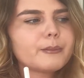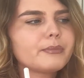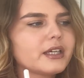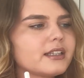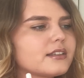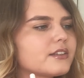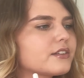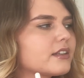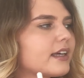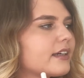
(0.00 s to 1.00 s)
paint
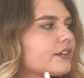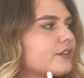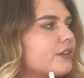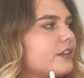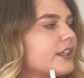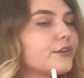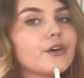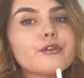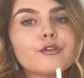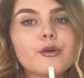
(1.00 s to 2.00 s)
like an
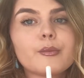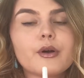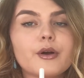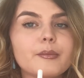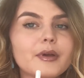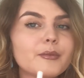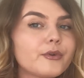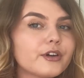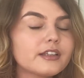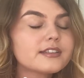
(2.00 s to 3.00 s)
interior from our
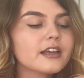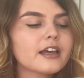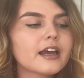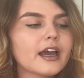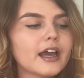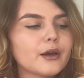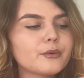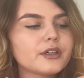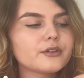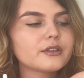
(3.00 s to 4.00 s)
memories, and
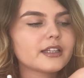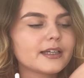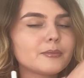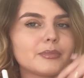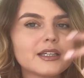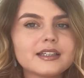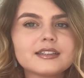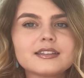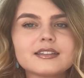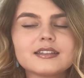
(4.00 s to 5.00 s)
we could like
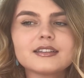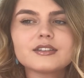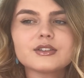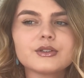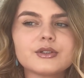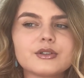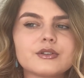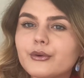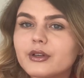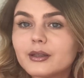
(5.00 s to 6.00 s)
base it
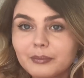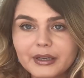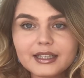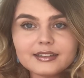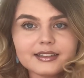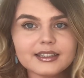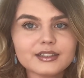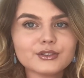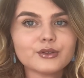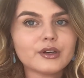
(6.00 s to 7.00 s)
on real painting.
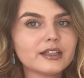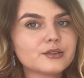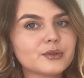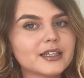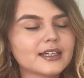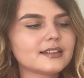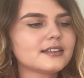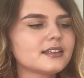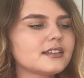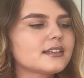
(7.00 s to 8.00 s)
So that's what I
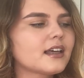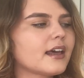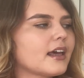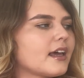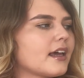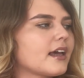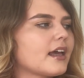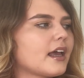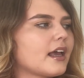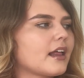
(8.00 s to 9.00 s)
did.
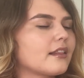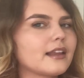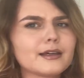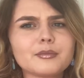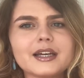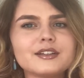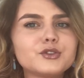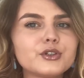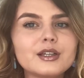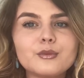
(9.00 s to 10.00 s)
And like my
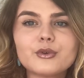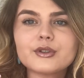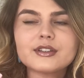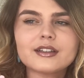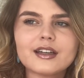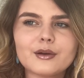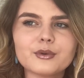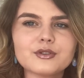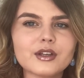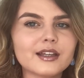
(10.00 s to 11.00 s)
dream was that I
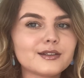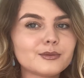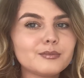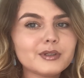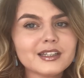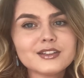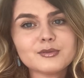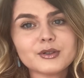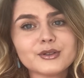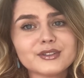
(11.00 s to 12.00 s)
was at the beach,
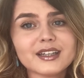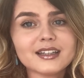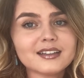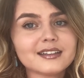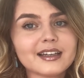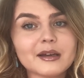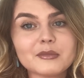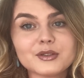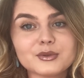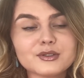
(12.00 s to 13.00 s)
because at the time
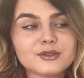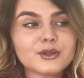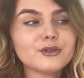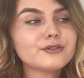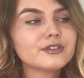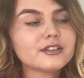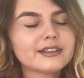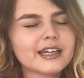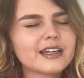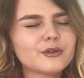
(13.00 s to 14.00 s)
it was COVID
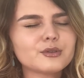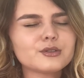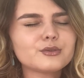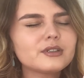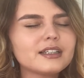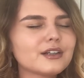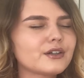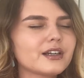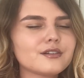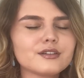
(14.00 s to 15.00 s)
and I was really
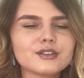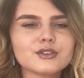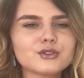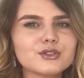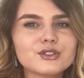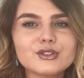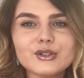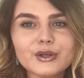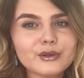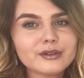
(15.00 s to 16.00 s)
craving to
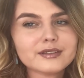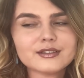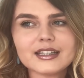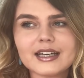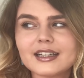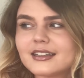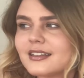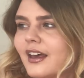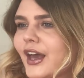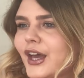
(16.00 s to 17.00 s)
just go outside,
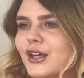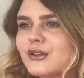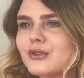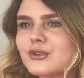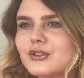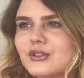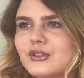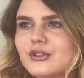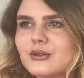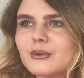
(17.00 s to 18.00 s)
to
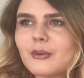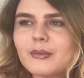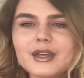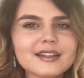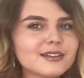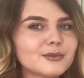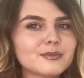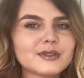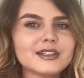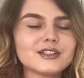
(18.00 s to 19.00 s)
just be at the
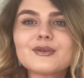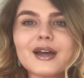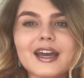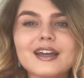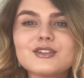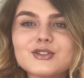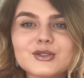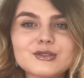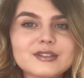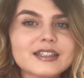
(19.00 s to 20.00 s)
beach. That's why I
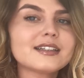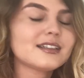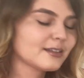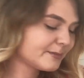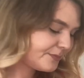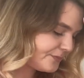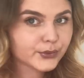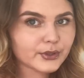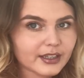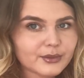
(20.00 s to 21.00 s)
chose that.
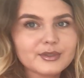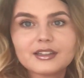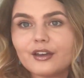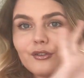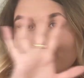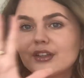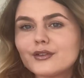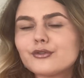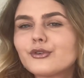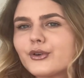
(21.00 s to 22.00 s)
So that was
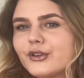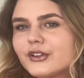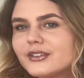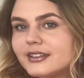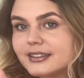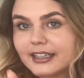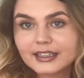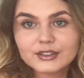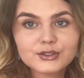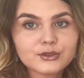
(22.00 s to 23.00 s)
everything for the
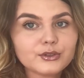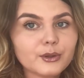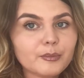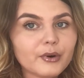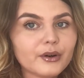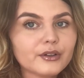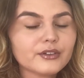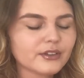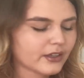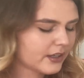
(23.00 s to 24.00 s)
design studio part.
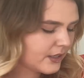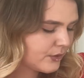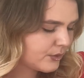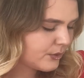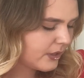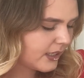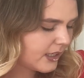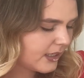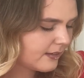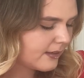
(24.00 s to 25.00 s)
So
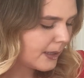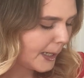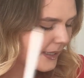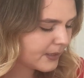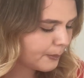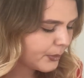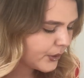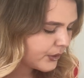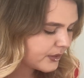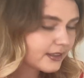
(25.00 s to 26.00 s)
then the next
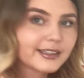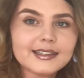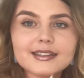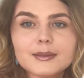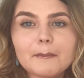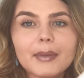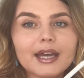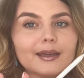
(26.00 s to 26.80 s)
part is my